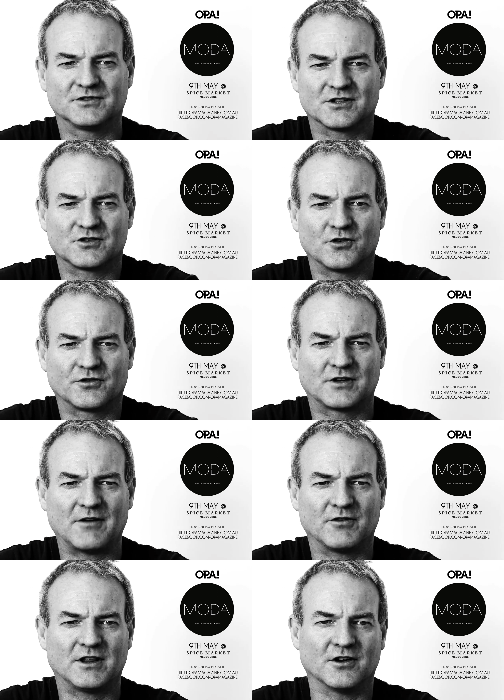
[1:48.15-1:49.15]
Just
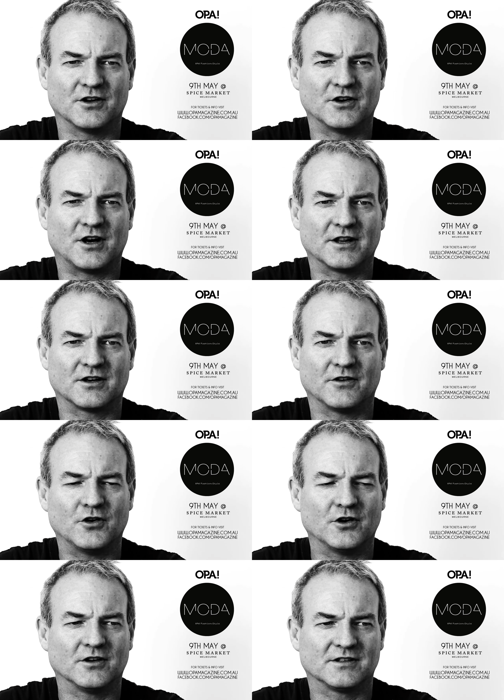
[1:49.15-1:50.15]
everything on the night that
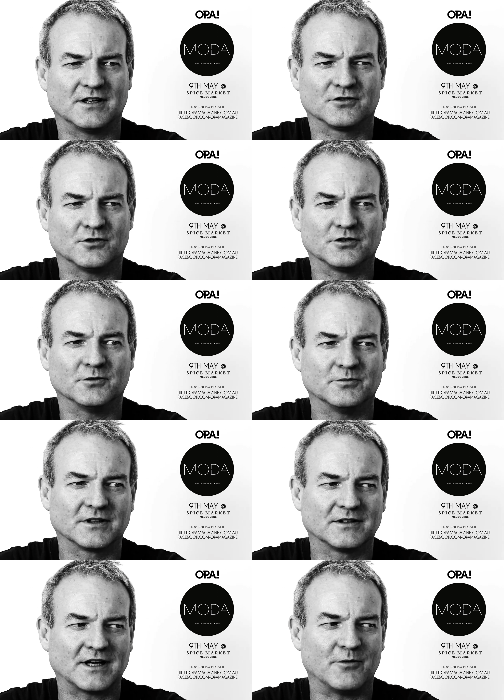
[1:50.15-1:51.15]
I've heard sounds
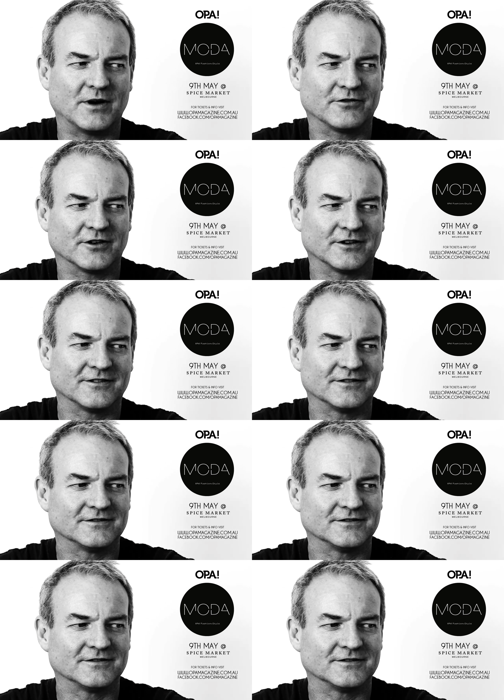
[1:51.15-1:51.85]
awesome. Can't wait for it.